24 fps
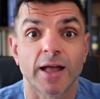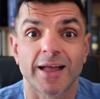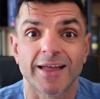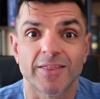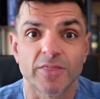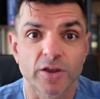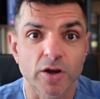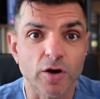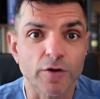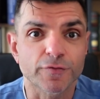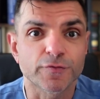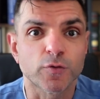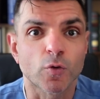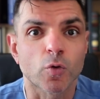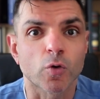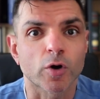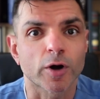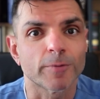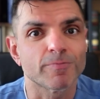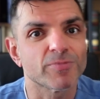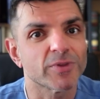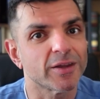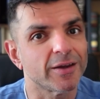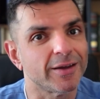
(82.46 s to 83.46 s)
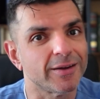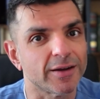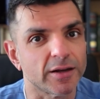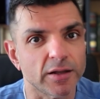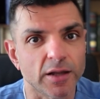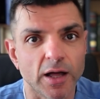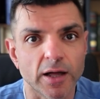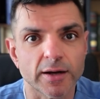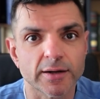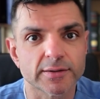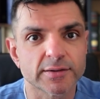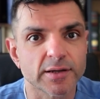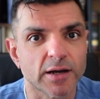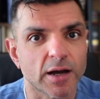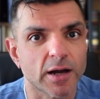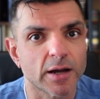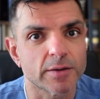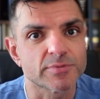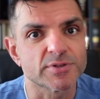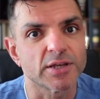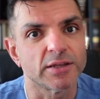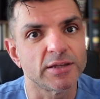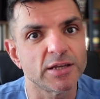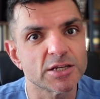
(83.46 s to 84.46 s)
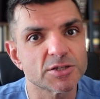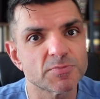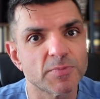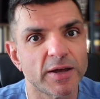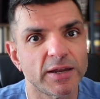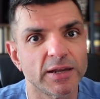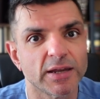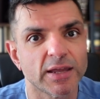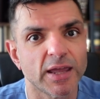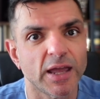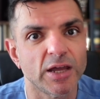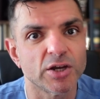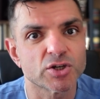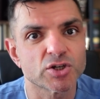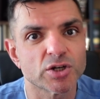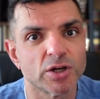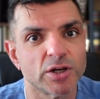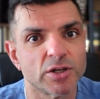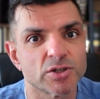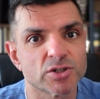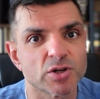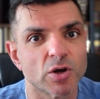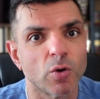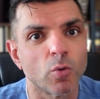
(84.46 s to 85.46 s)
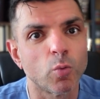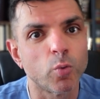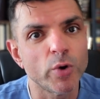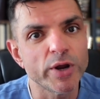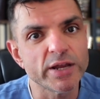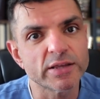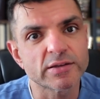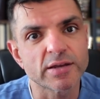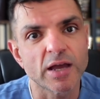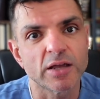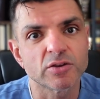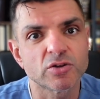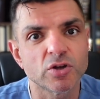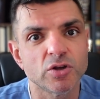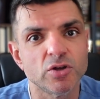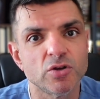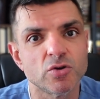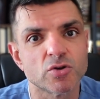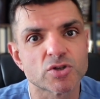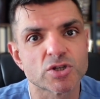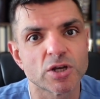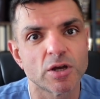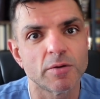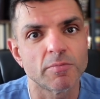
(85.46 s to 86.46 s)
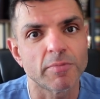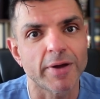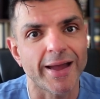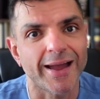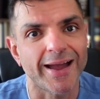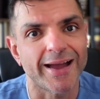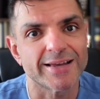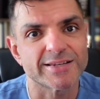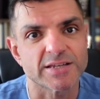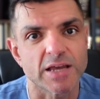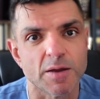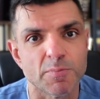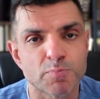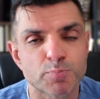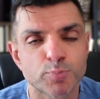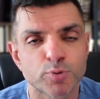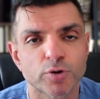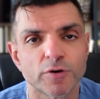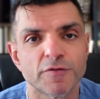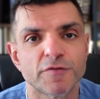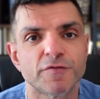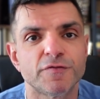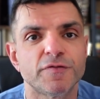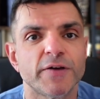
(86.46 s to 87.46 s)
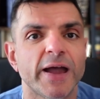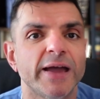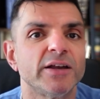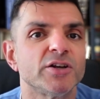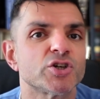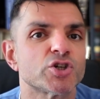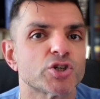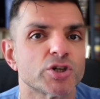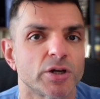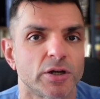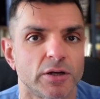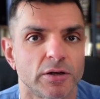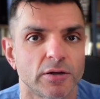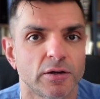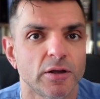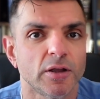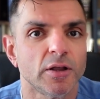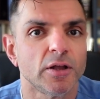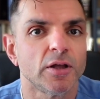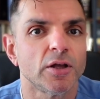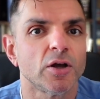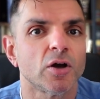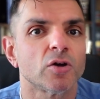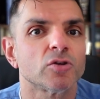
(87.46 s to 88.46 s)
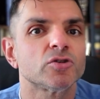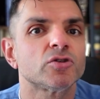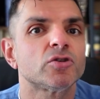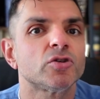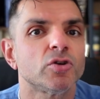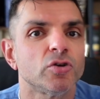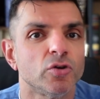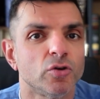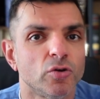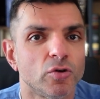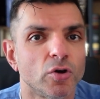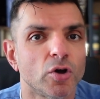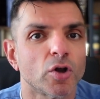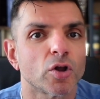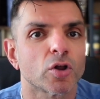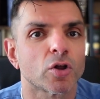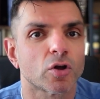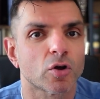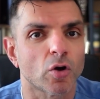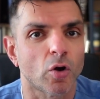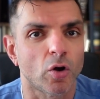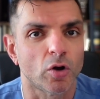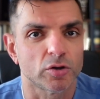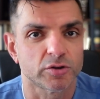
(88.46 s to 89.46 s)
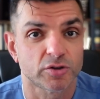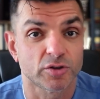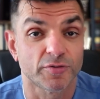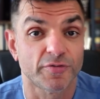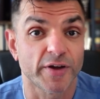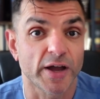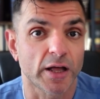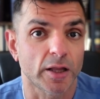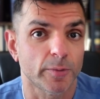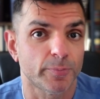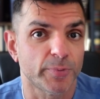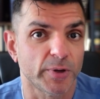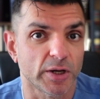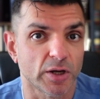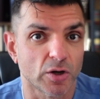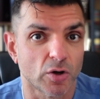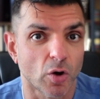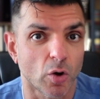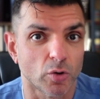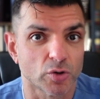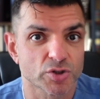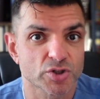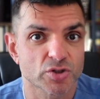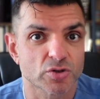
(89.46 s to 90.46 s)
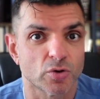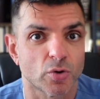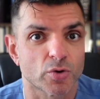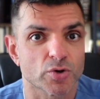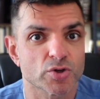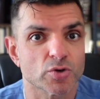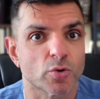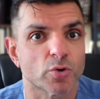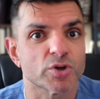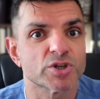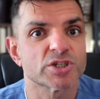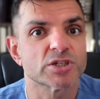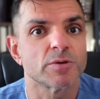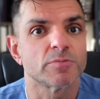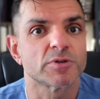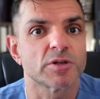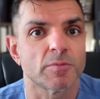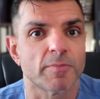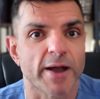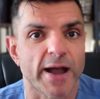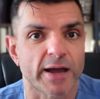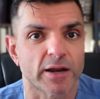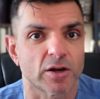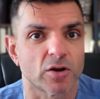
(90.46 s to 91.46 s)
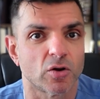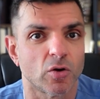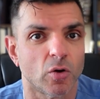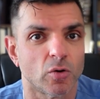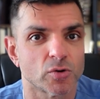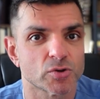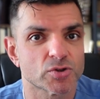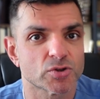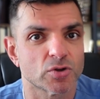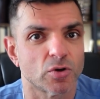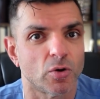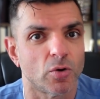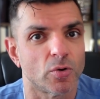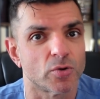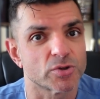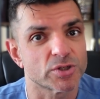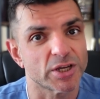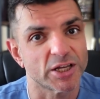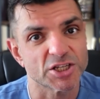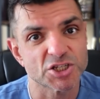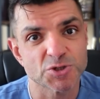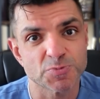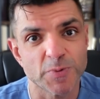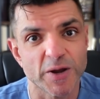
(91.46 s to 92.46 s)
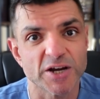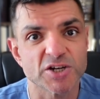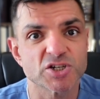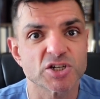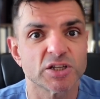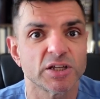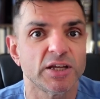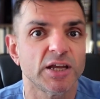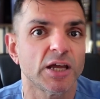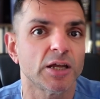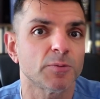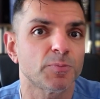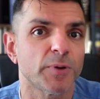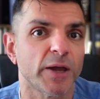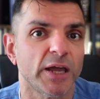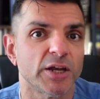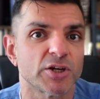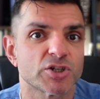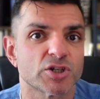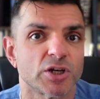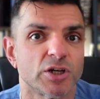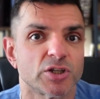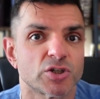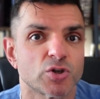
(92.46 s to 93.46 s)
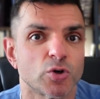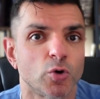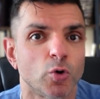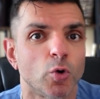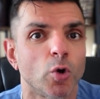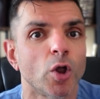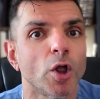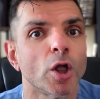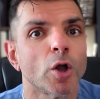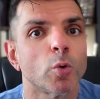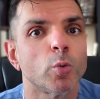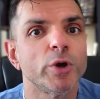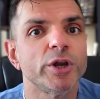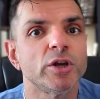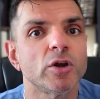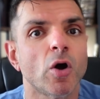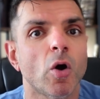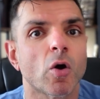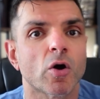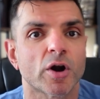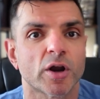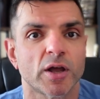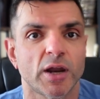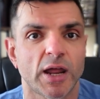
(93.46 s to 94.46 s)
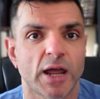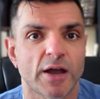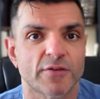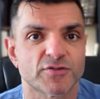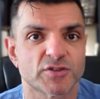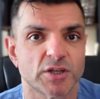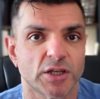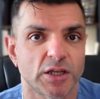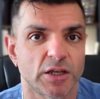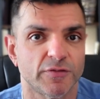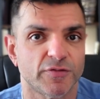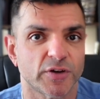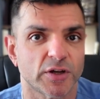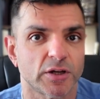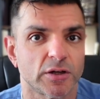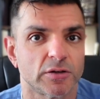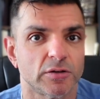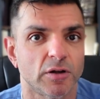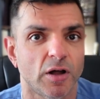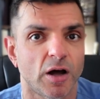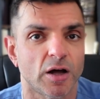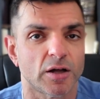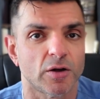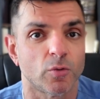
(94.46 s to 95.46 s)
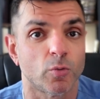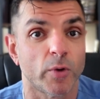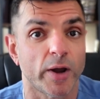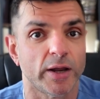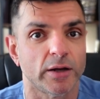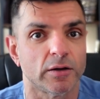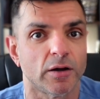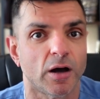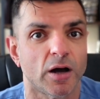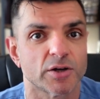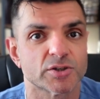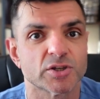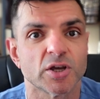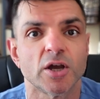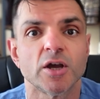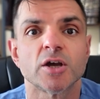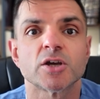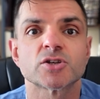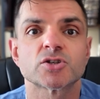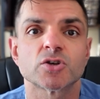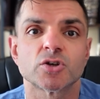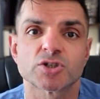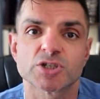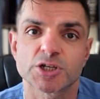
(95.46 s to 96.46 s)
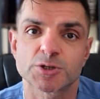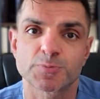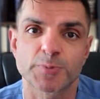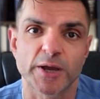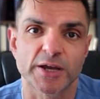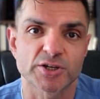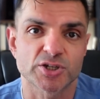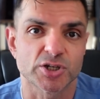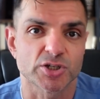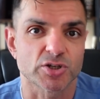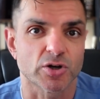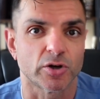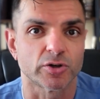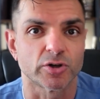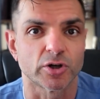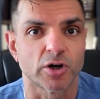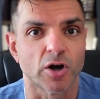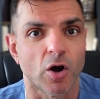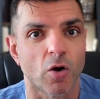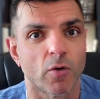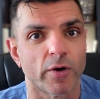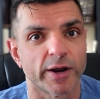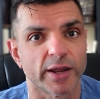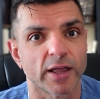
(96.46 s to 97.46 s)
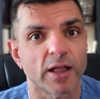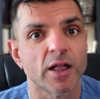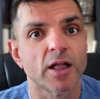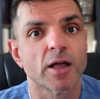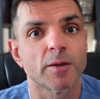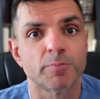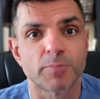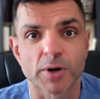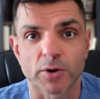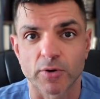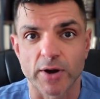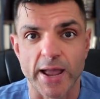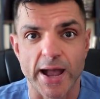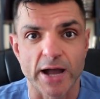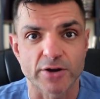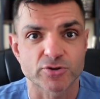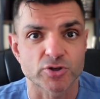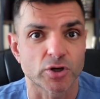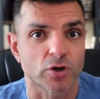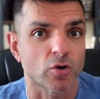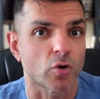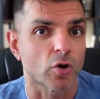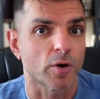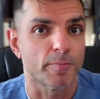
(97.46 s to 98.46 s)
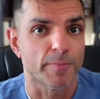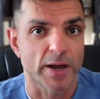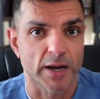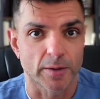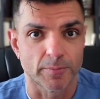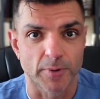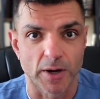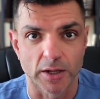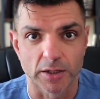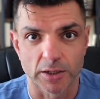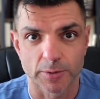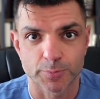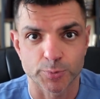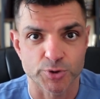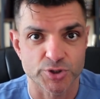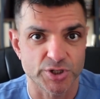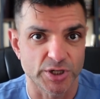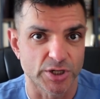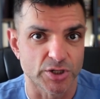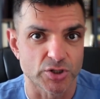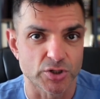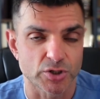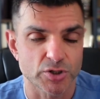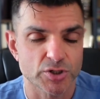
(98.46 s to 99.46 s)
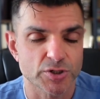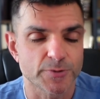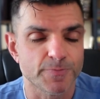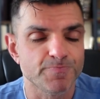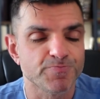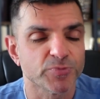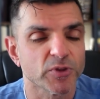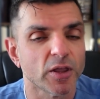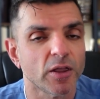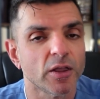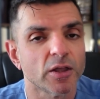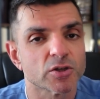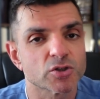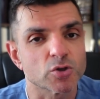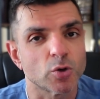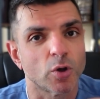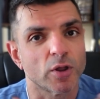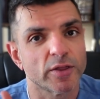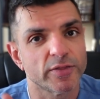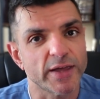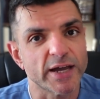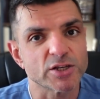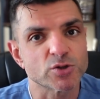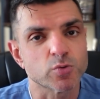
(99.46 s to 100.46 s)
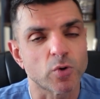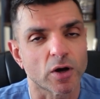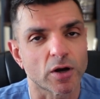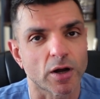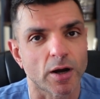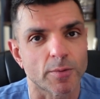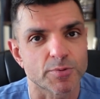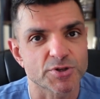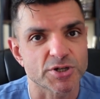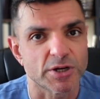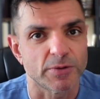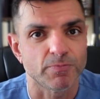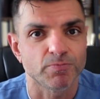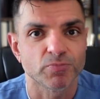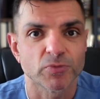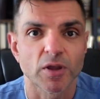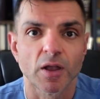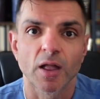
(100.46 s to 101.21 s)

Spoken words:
Therefore, and a lot of times, these medications, we tend to use them as a prevention to developing gallstones or symptomatic gallstones, and especially in patients who we know are going to have significant weight loss, such as patients undergoing bariatric or metabolic procedures. So that's one option.